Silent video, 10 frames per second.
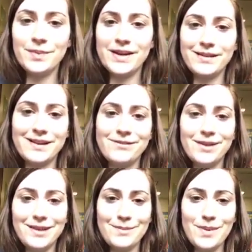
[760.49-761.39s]
but I'll
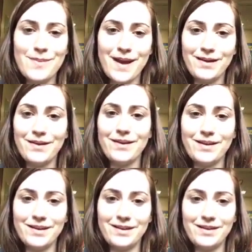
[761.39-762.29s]
definitely be back
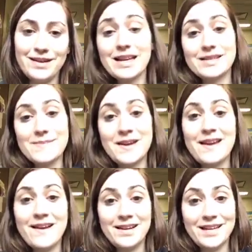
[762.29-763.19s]
on next
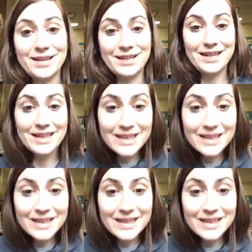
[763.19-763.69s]
Monday on here.